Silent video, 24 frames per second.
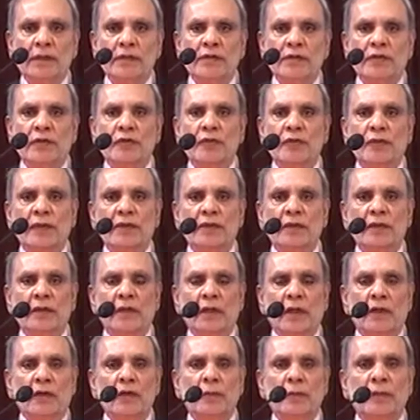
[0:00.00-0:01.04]

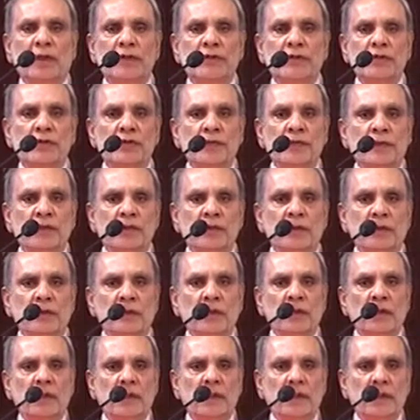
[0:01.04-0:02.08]
situation, economical situation